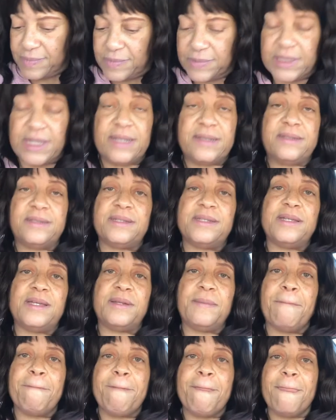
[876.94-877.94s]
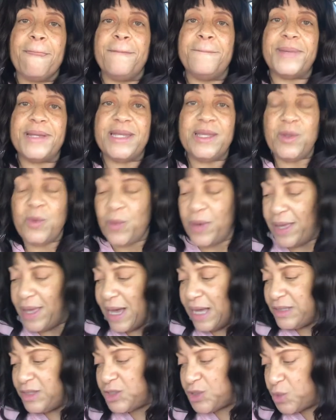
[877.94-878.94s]
that's it. But anyway,
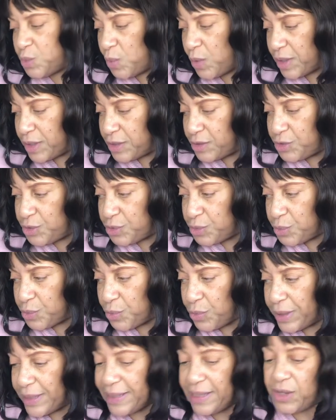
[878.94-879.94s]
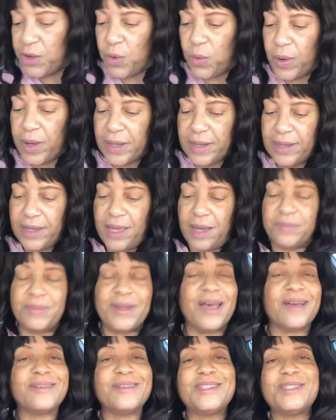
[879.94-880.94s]
I just wanted to really quickly, I'm
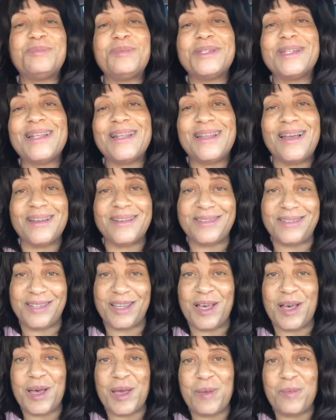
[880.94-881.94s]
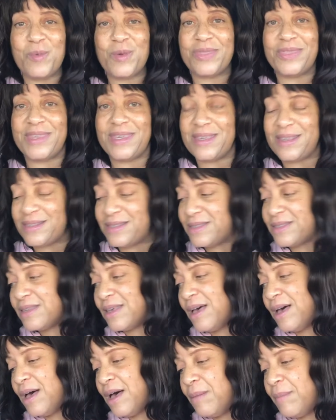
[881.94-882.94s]
not going to spend a lot of time with this.
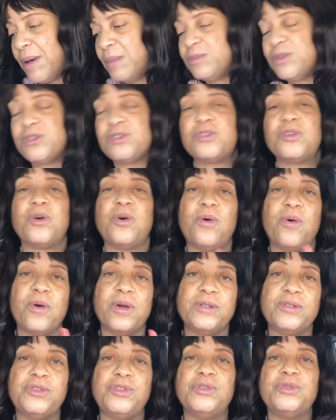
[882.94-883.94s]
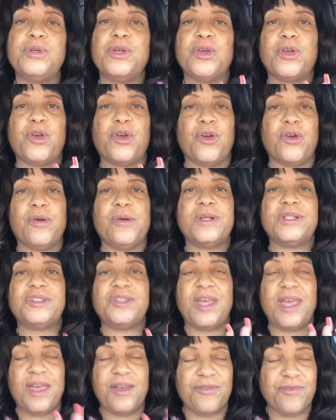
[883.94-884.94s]
Um, I'm just going to encourage
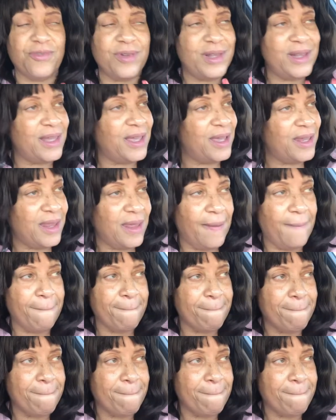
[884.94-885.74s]
every lady,